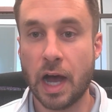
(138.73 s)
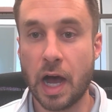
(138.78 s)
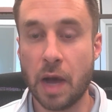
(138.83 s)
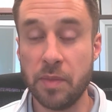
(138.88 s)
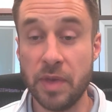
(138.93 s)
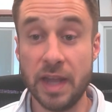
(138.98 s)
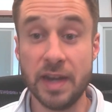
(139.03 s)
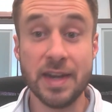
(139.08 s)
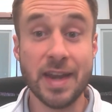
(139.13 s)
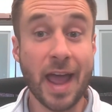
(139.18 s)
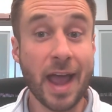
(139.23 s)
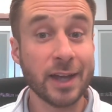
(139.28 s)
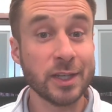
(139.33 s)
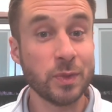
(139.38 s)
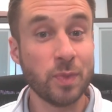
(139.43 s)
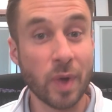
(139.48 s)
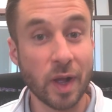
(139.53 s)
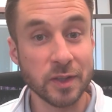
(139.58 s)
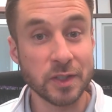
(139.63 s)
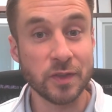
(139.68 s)
In next
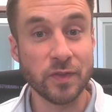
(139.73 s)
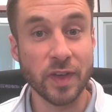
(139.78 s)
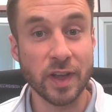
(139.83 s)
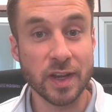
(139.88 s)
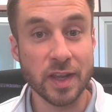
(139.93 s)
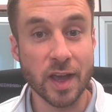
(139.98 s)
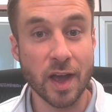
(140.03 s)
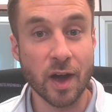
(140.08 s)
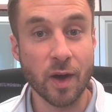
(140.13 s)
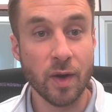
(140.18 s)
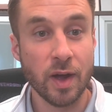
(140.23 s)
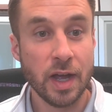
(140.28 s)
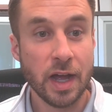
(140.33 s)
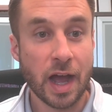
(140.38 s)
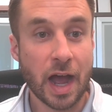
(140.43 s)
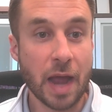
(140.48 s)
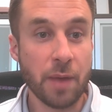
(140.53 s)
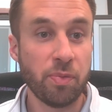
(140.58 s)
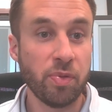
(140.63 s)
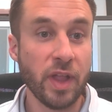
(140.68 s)
month's video,
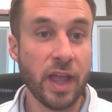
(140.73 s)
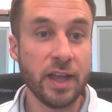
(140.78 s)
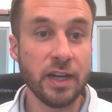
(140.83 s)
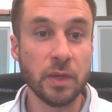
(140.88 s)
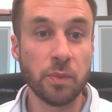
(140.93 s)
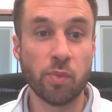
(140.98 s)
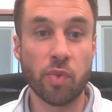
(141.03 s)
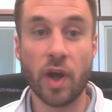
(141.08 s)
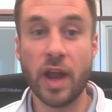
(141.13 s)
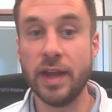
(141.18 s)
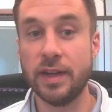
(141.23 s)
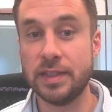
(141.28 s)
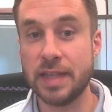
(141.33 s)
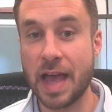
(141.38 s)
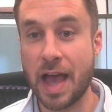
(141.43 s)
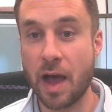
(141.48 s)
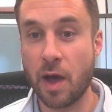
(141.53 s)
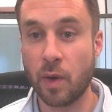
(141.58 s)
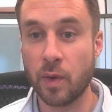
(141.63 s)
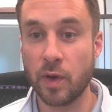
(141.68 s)
I plan to break
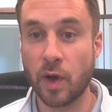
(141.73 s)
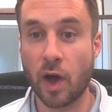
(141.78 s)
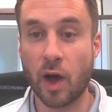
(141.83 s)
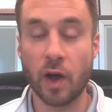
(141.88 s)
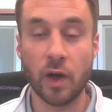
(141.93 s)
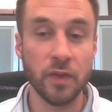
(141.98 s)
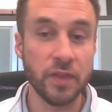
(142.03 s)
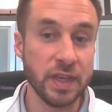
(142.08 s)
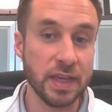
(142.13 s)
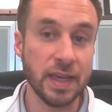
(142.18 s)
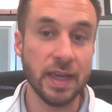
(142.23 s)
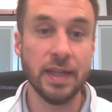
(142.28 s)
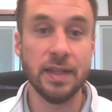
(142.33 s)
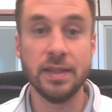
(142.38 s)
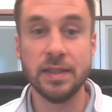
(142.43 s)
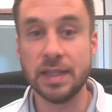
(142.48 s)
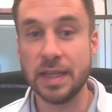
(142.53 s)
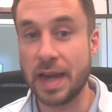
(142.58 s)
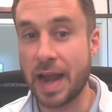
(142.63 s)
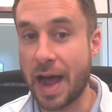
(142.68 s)
down all the
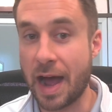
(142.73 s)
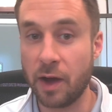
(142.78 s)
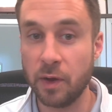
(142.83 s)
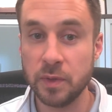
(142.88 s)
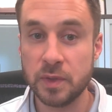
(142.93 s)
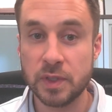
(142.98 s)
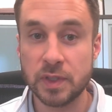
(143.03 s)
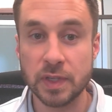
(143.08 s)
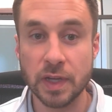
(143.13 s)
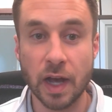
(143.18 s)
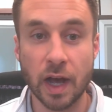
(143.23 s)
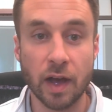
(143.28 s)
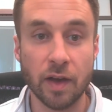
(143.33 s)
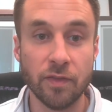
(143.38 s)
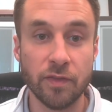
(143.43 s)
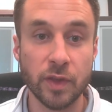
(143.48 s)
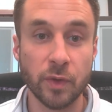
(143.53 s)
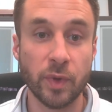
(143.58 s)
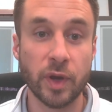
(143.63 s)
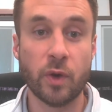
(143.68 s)
ins and outs of
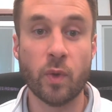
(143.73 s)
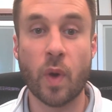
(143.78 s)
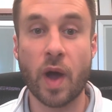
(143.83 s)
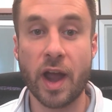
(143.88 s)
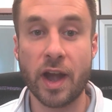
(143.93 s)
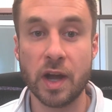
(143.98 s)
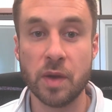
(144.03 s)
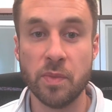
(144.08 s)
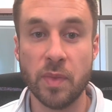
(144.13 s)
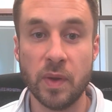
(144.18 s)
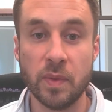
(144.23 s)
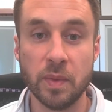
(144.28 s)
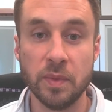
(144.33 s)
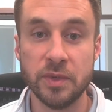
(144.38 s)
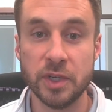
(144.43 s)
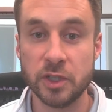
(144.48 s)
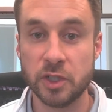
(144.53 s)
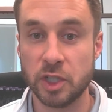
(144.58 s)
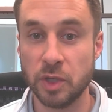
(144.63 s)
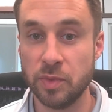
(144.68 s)
the required minimum
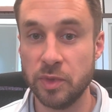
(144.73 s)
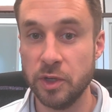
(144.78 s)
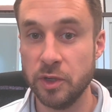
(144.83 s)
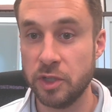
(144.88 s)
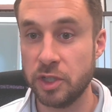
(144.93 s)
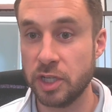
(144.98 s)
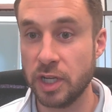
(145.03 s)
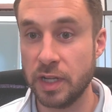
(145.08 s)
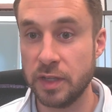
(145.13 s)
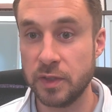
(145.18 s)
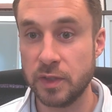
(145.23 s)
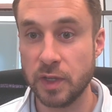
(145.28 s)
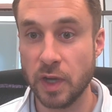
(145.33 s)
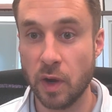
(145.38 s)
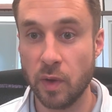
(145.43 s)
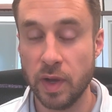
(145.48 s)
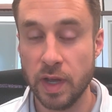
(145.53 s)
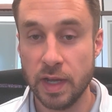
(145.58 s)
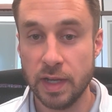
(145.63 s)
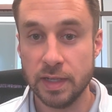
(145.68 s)
distribution,
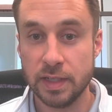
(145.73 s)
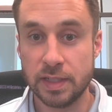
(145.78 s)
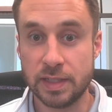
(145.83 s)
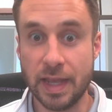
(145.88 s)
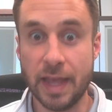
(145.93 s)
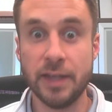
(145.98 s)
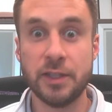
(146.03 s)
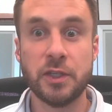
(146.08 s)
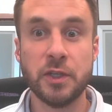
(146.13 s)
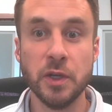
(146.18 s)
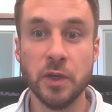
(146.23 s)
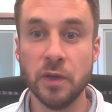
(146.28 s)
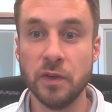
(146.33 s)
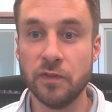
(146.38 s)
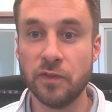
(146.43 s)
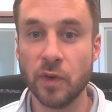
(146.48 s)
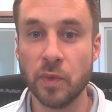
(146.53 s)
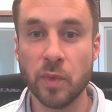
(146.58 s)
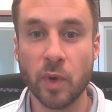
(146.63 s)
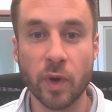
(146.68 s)
so stay tuned
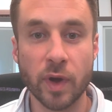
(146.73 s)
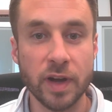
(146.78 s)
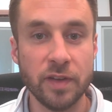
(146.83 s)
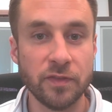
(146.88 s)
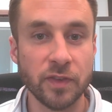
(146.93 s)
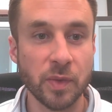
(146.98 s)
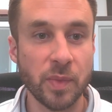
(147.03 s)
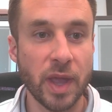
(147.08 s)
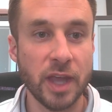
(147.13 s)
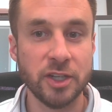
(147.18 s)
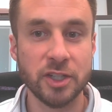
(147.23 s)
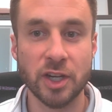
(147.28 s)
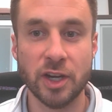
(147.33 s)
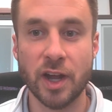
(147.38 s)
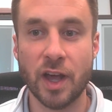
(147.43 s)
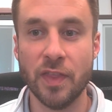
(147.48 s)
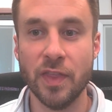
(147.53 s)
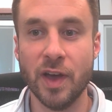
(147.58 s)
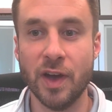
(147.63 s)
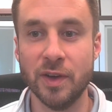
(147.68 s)
for more information
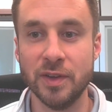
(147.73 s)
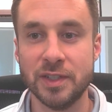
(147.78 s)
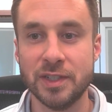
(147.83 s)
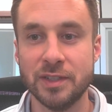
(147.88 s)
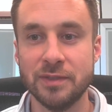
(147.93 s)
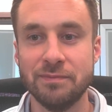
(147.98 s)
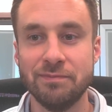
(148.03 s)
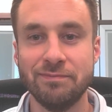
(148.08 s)
on those.